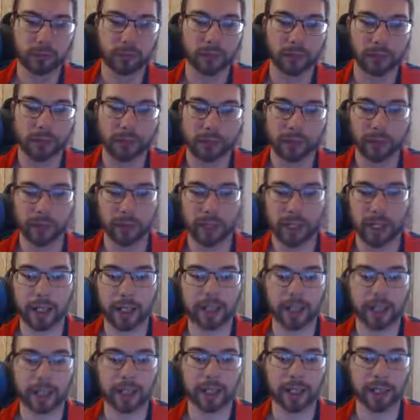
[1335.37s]
This will allow
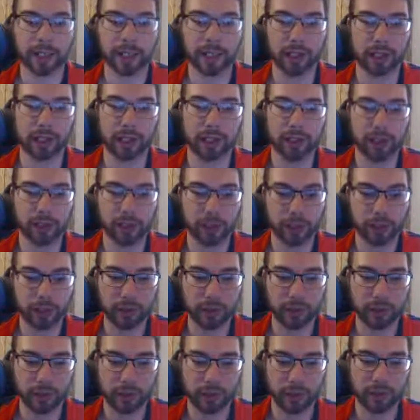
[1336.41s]
us to get a search.